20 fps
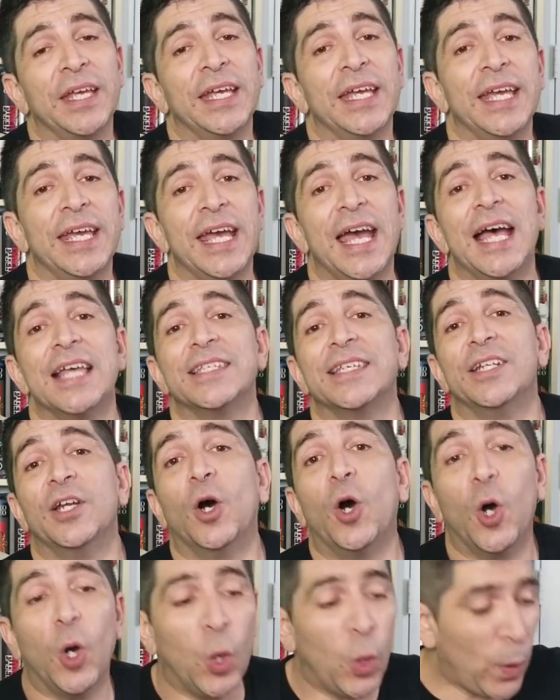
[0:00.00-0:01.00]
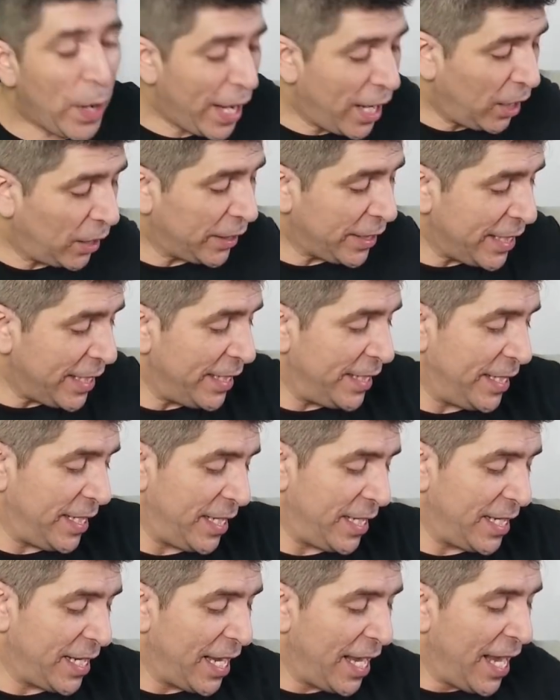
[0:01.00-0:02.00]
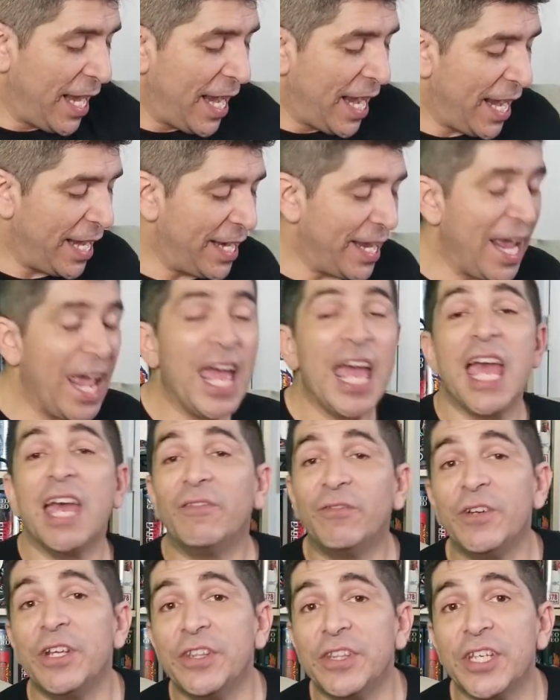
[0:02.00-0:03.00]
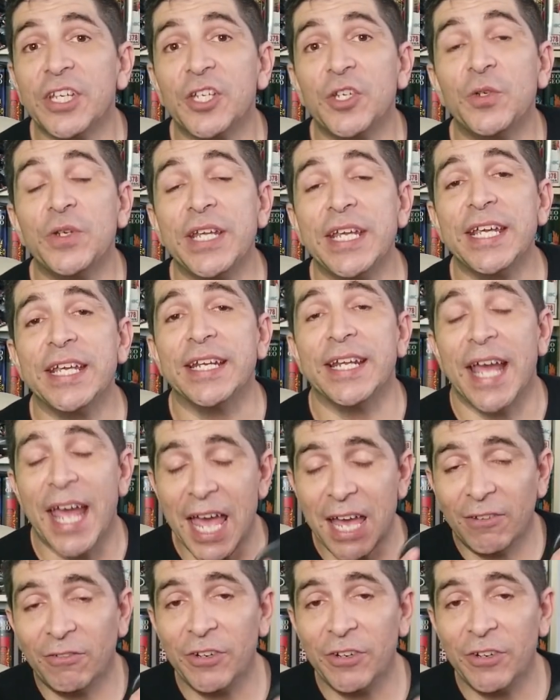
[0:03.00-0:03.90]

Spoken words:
It has an OLED, and everything you need